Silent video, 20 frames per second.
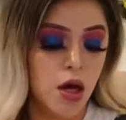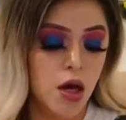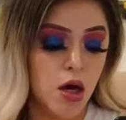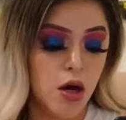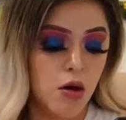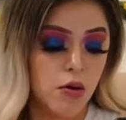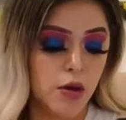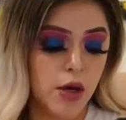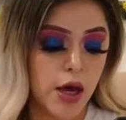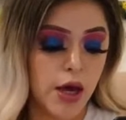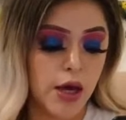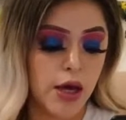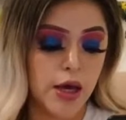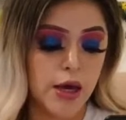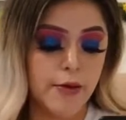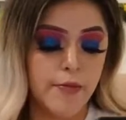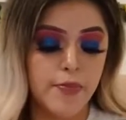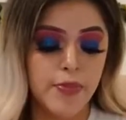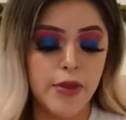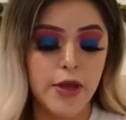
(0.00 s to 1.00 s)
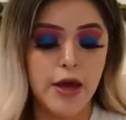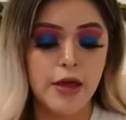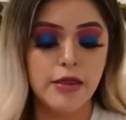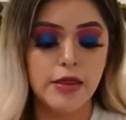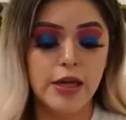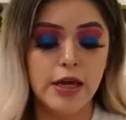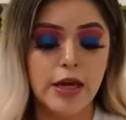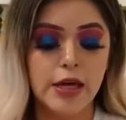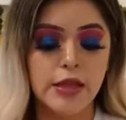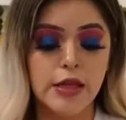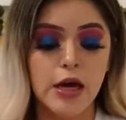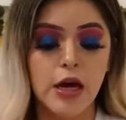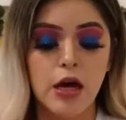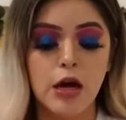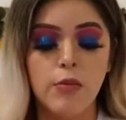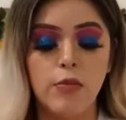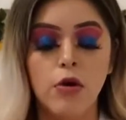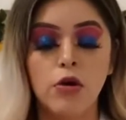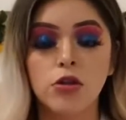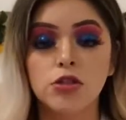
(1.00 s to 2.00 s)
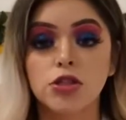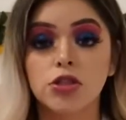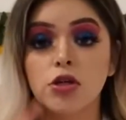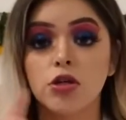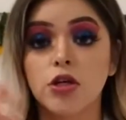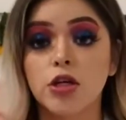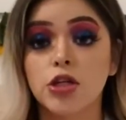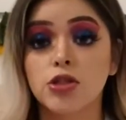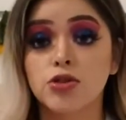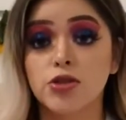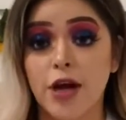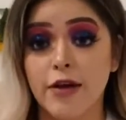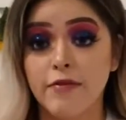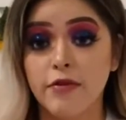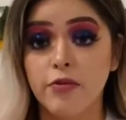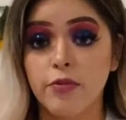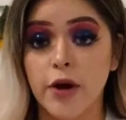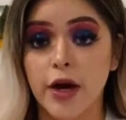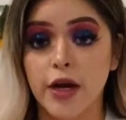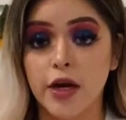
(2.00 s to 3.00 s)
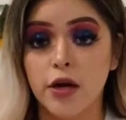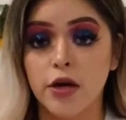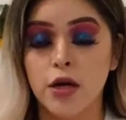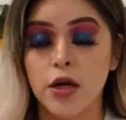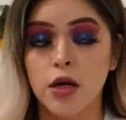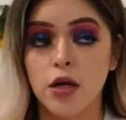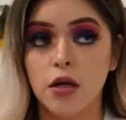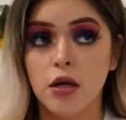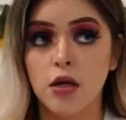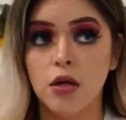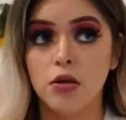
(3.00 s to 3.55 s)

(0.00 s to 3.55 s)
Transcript: Okay, and then also your driving record.